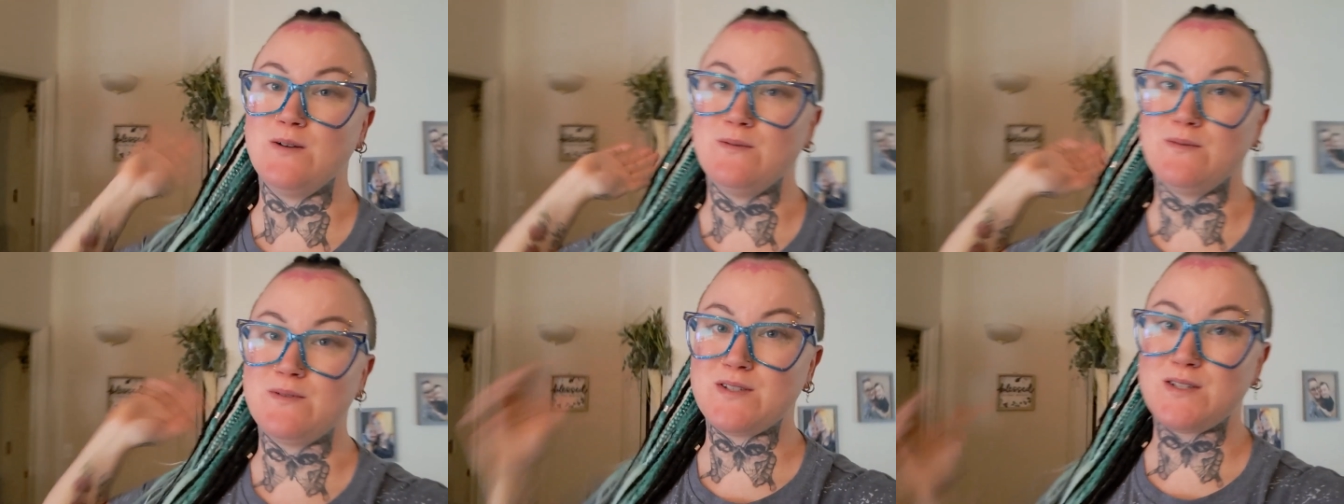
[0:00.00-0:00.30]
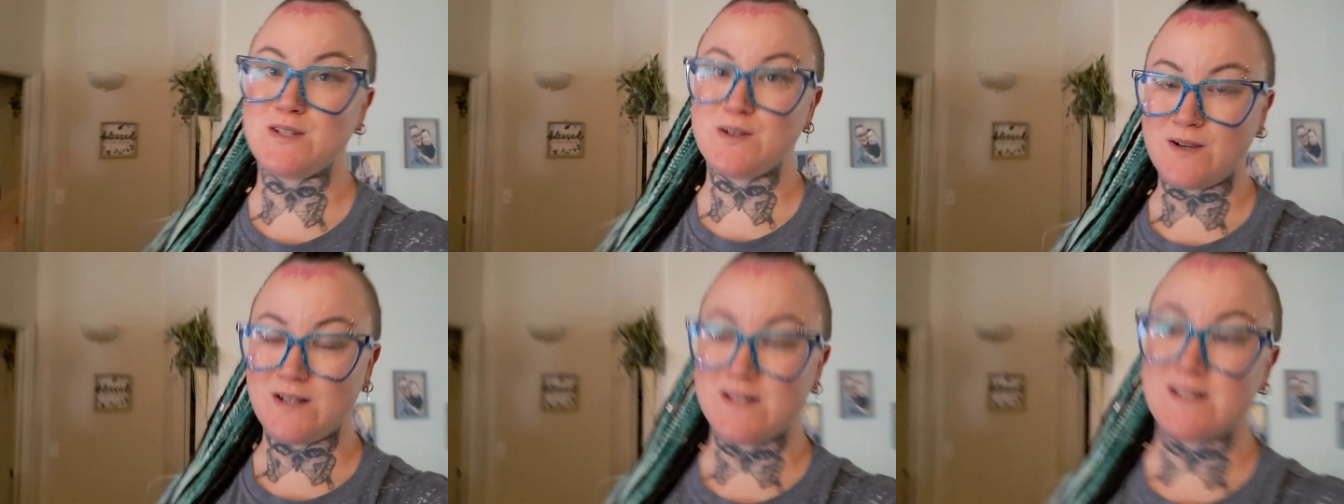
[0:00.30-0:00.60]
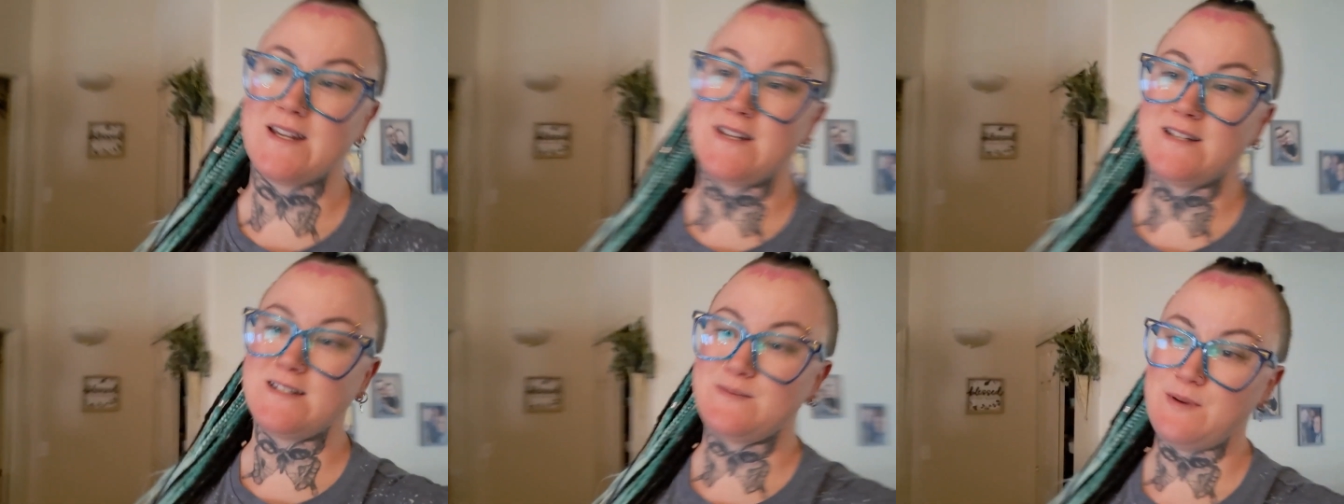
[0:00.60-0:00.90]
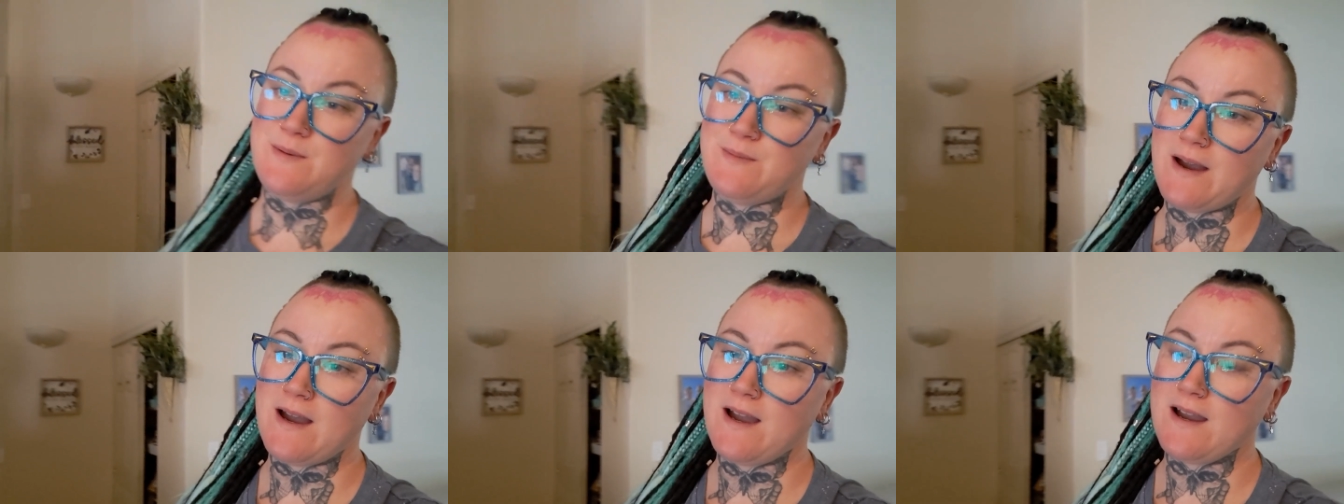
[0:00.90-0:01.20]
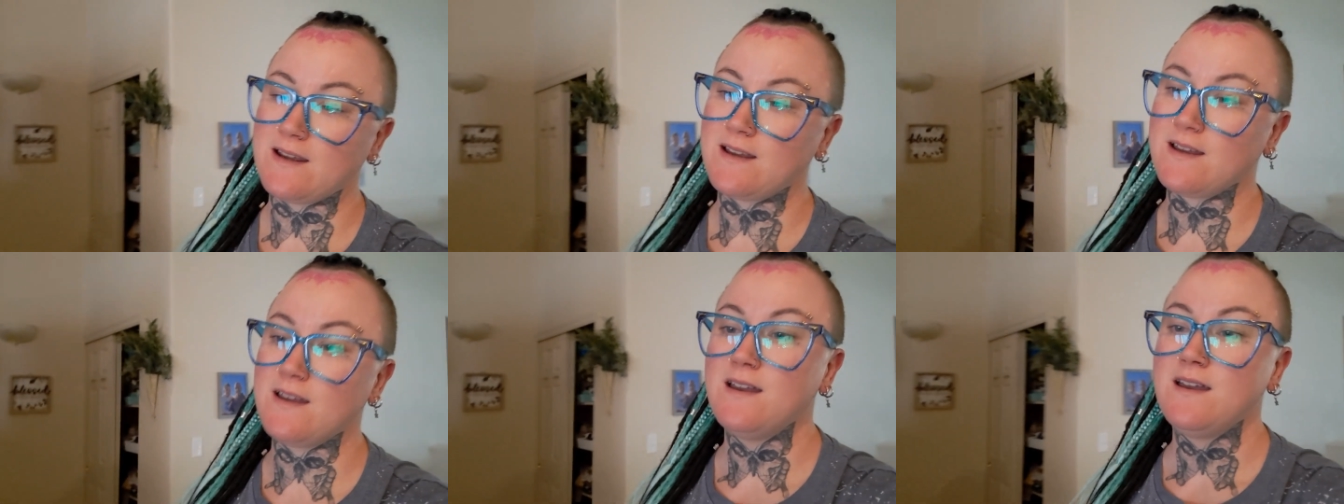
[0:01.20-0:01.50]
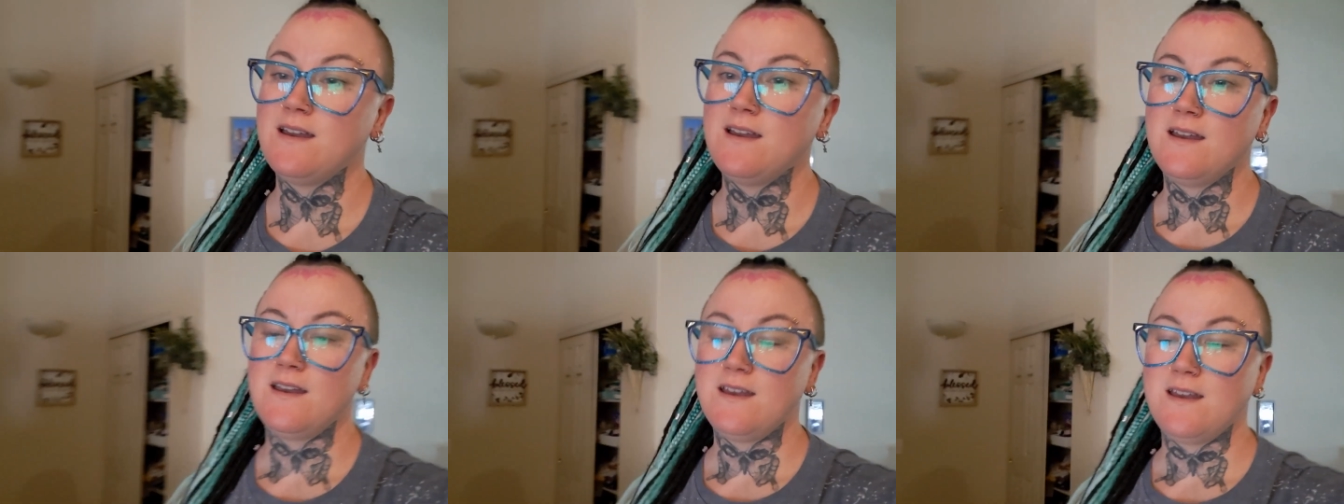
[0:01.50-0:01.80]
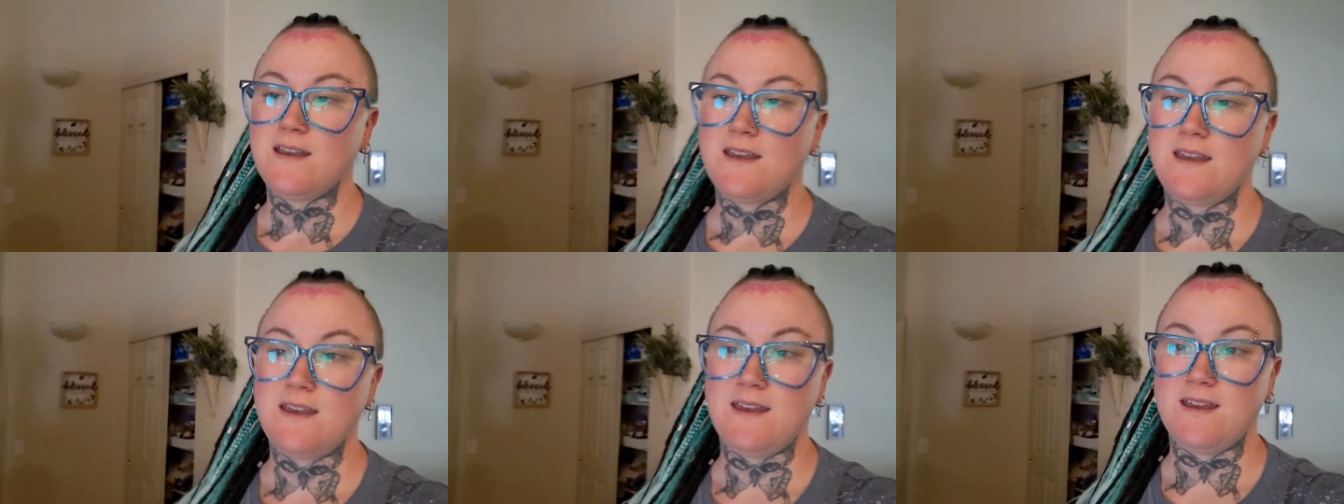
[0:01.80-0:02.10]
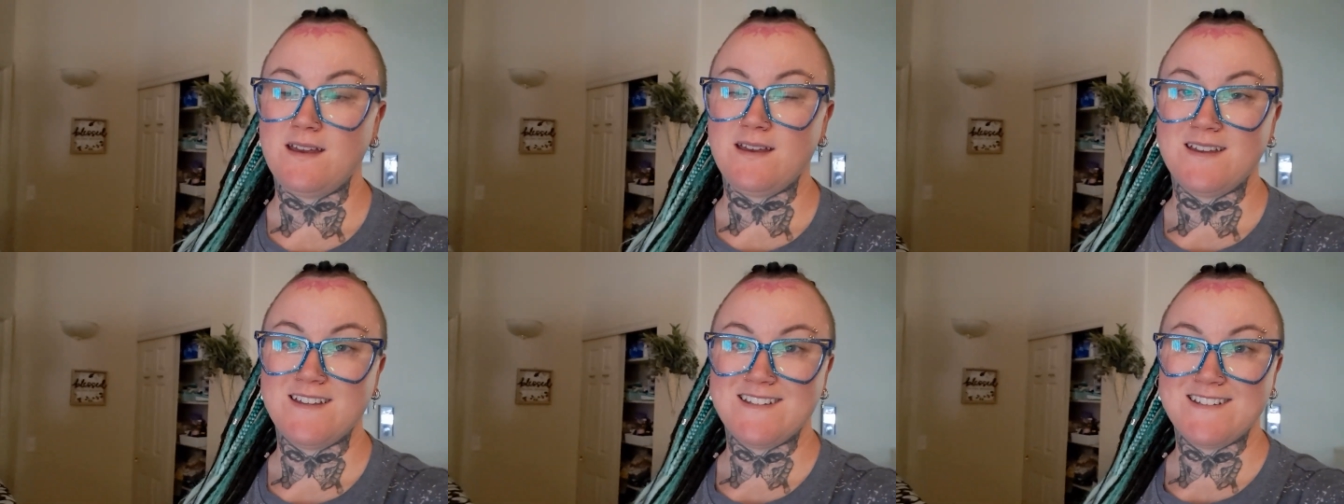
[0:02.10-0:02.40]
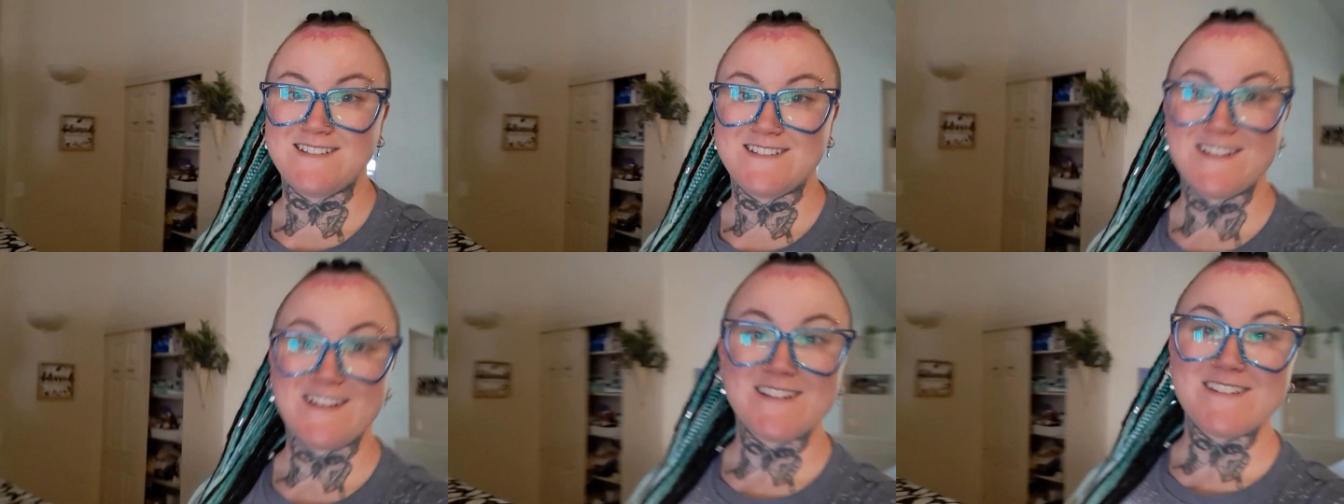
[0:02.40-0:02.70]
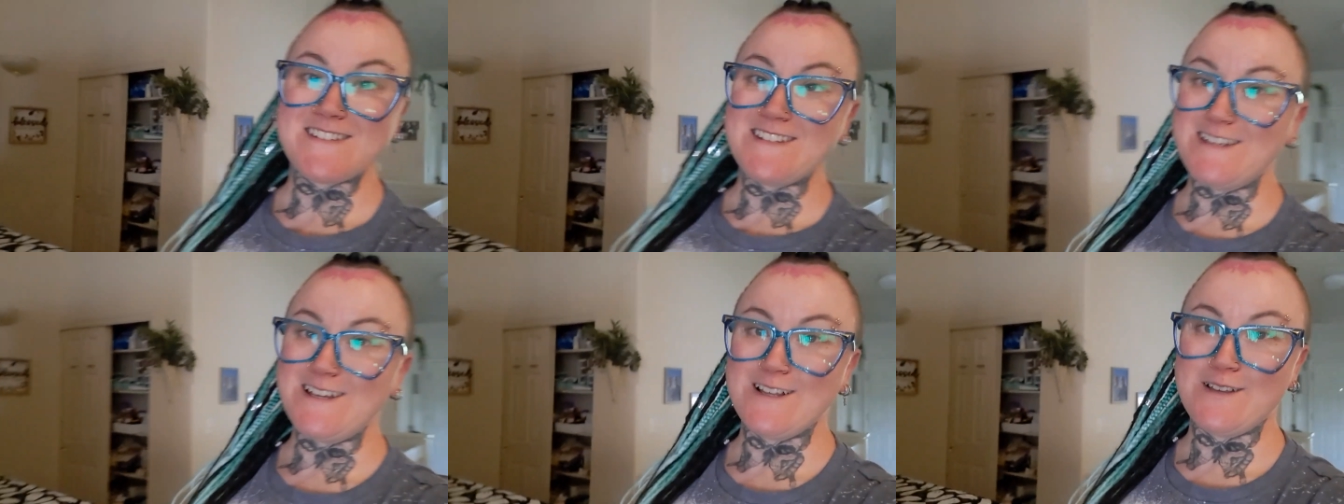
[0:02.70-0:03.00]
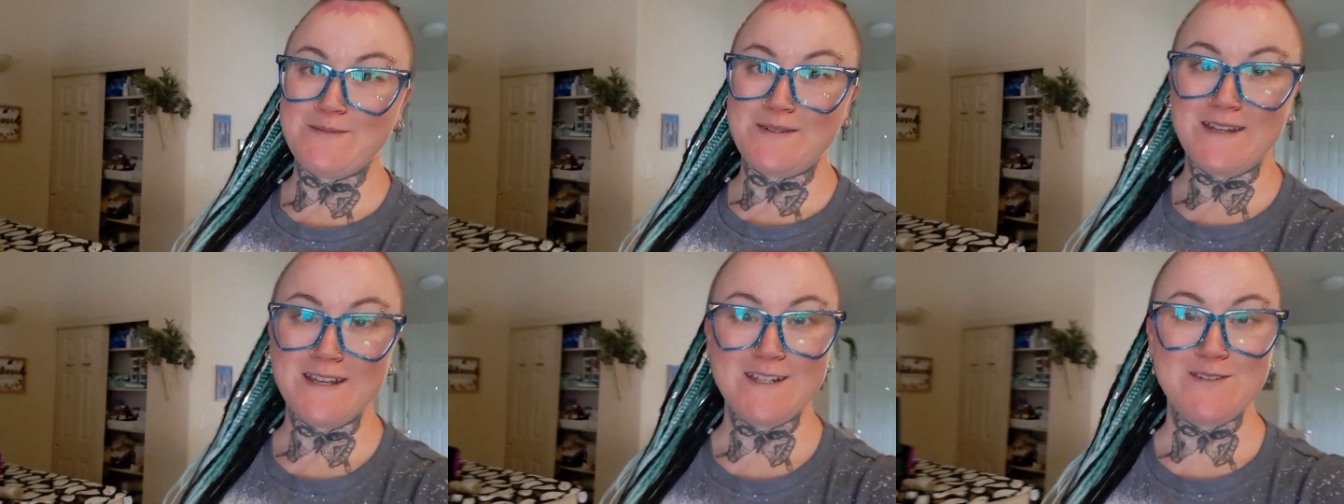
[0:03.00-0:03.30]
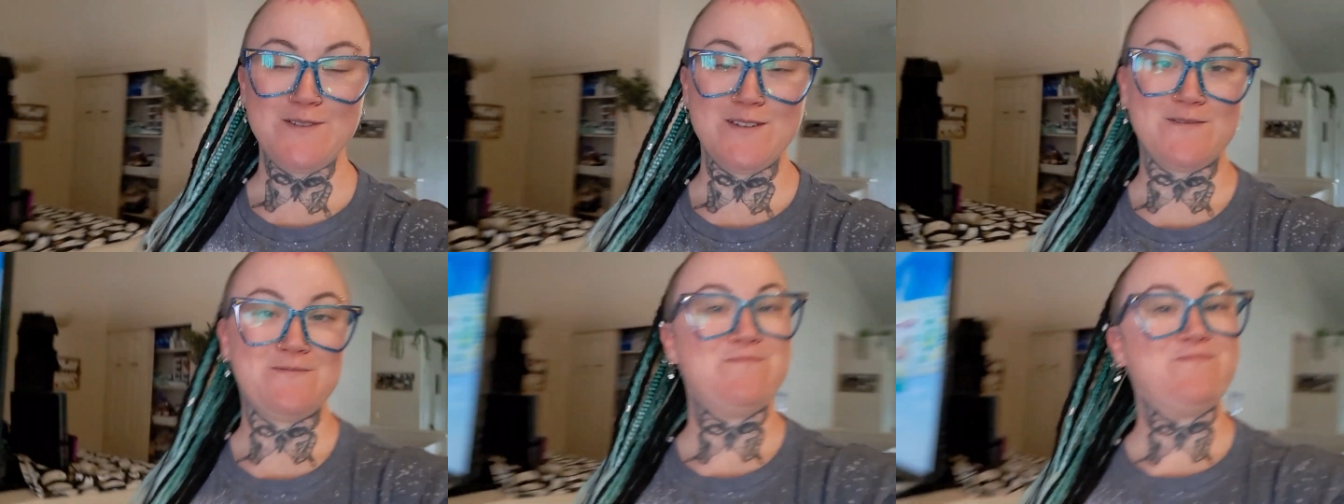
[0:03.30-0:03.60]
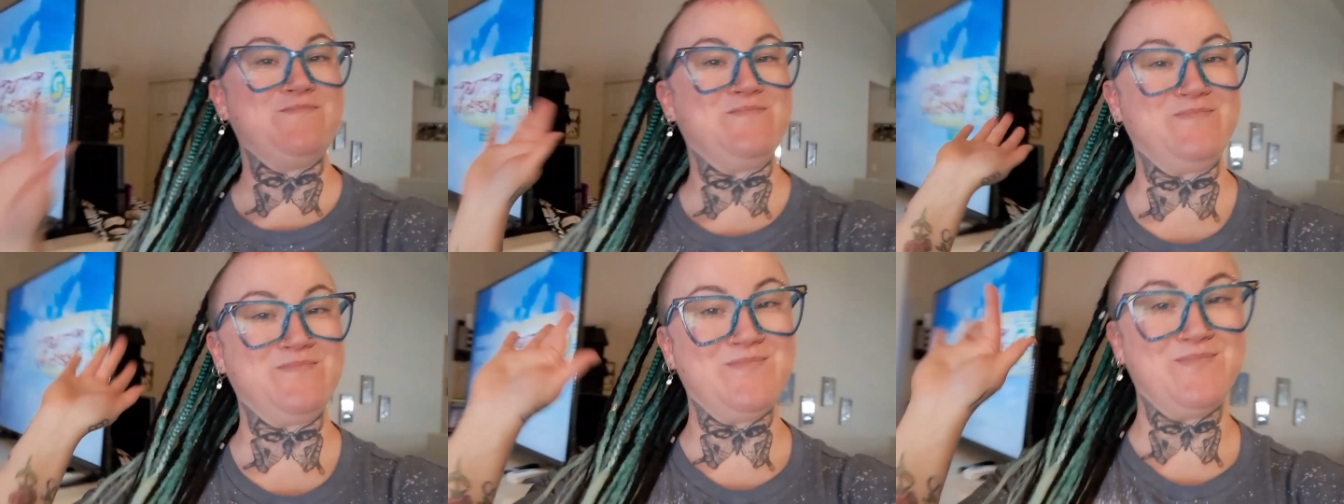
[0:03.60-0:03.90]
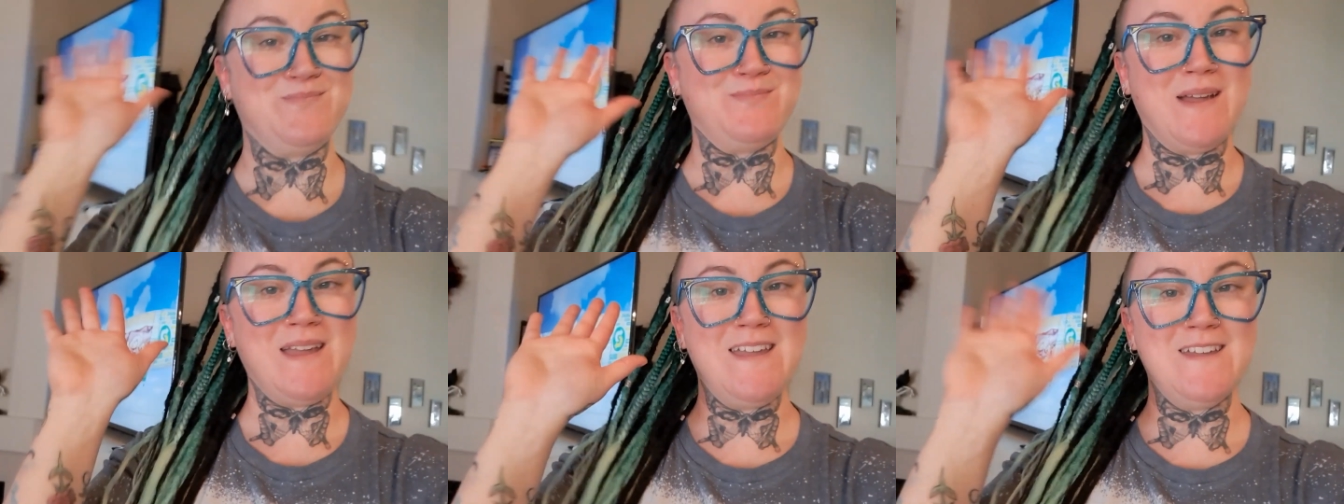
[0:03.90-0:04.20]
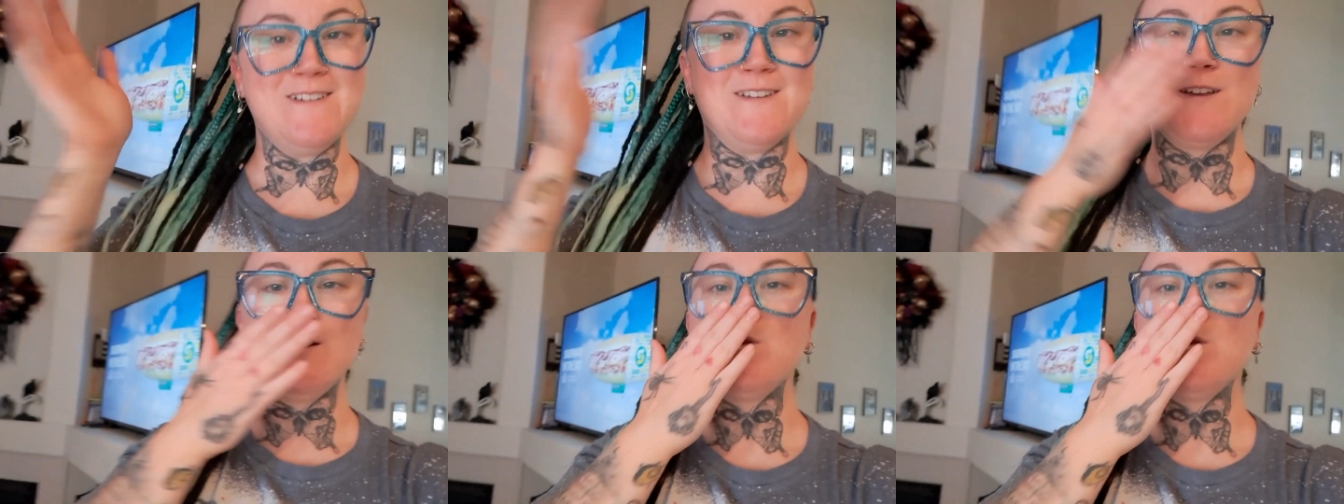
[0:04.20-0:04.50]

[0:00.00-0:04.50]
I'm so excited to be back, and I'll see y'all in my next one. Bye.